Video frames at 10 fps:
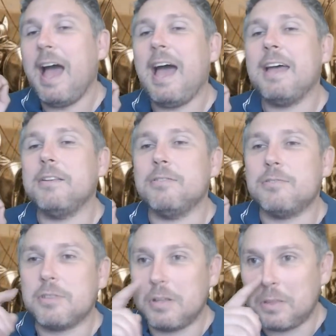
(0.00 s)

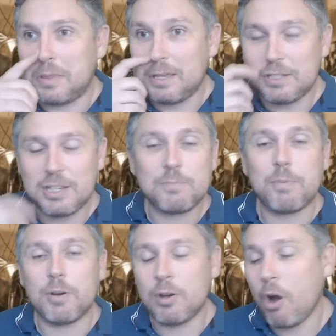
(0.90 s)
and this is
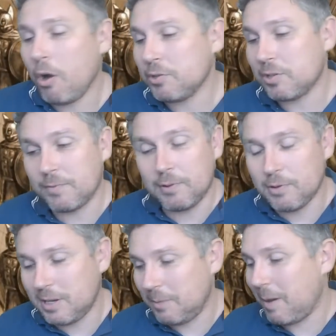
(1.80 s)
because of
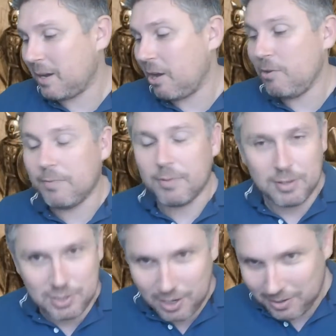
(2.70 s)
looking back over the
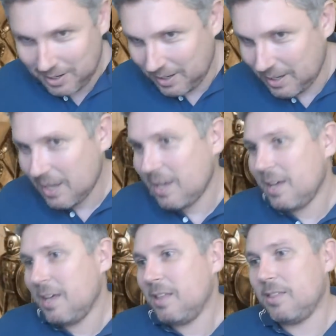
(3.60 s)
journey,
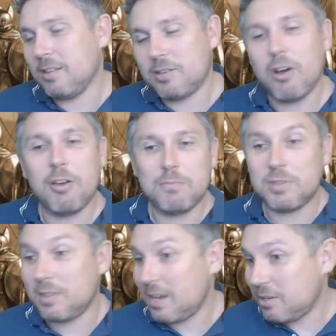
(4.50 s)
the times
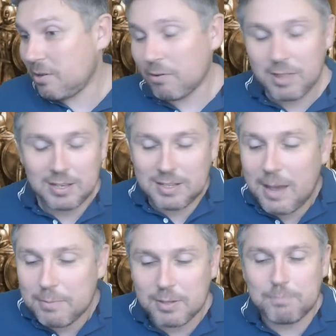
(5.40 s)
that they'd not they'd
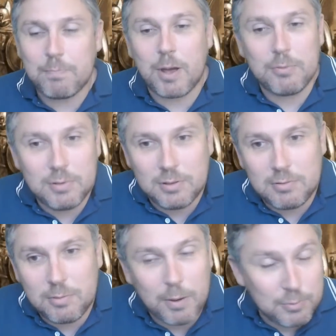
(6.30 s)
kept the boat,
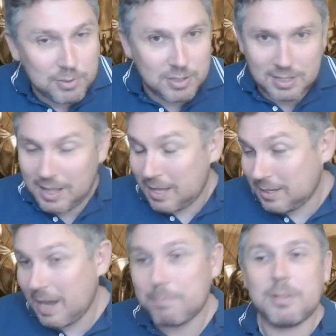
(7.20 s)
the boats that they
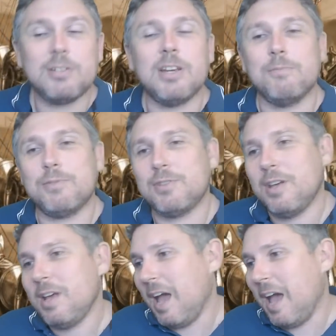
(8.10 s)
kept the ships
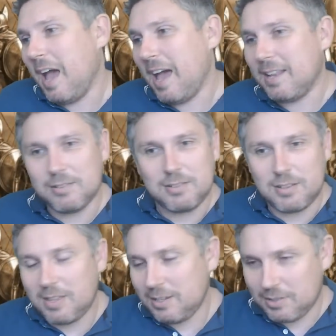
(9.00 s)
and
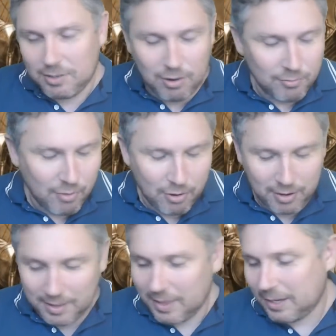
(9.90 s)
things had gone wrong
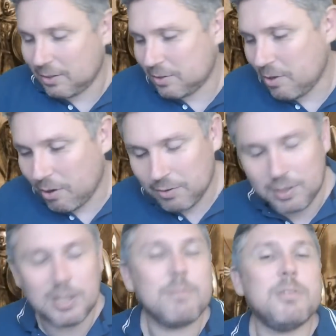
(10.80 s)
and they just got on the
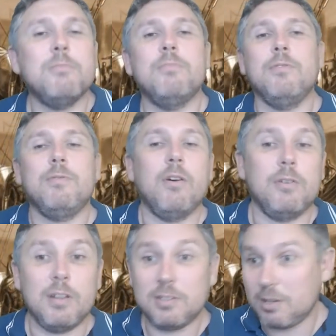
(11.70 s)
ships and moved on
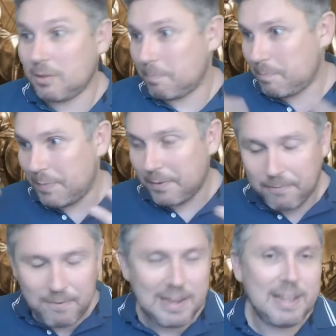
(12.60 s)
and so the, the
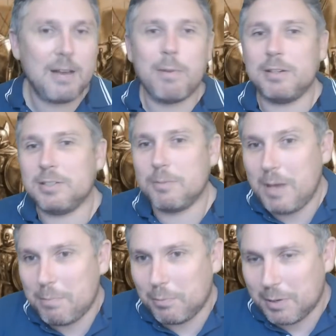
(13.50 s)
feeling amongst the
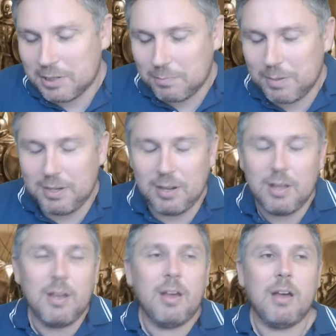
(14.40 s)
people must have been
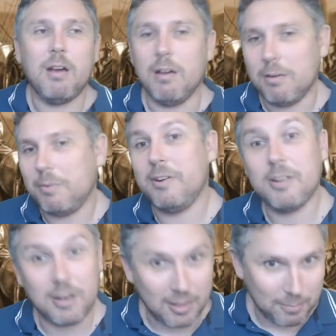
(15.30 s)
oh, we're in
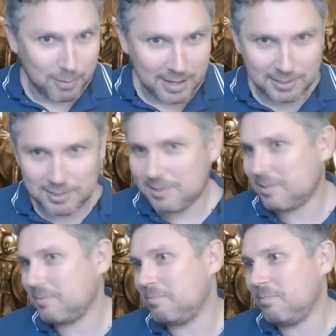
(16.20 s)
another
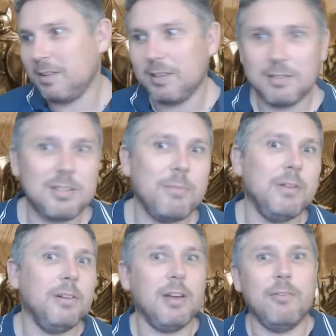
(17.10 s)
place something
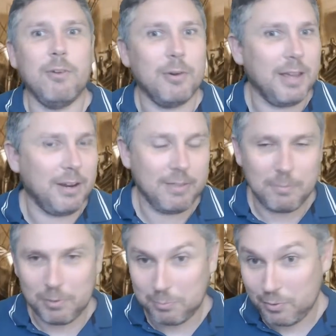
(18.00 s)
will go wrong here and then
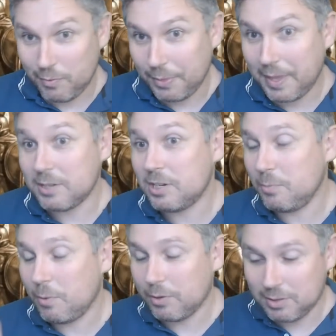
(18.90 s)
we'll move on and she
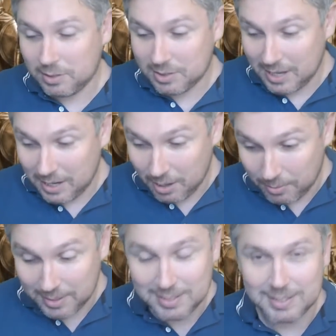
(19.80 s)
wanted to say no
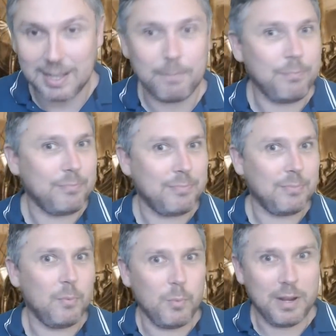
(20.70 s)
this is it
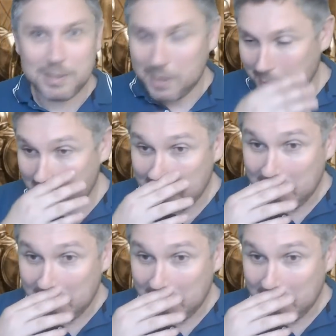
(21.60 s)
we're done